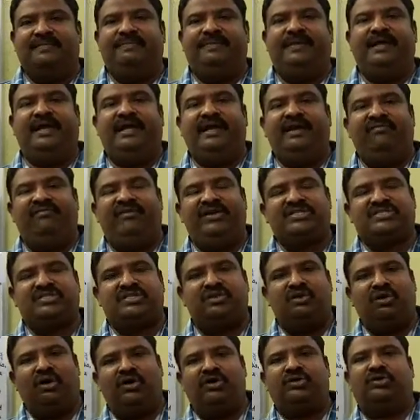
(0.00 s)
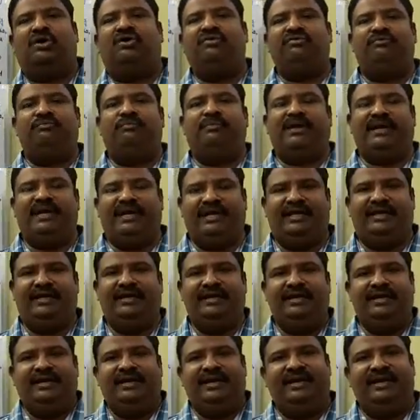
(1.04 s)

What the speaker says: they invest lot of money